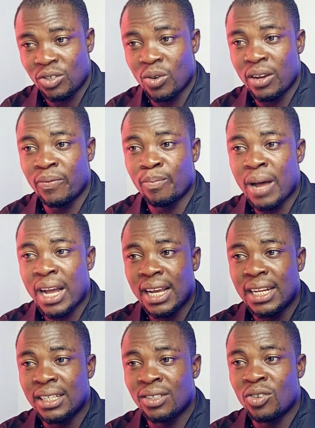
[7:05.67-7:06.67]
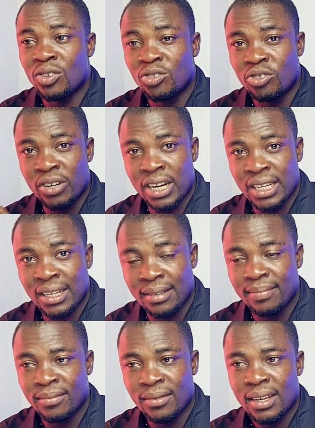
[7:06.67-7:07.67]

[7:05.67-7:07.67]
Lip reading: So if market is not trending,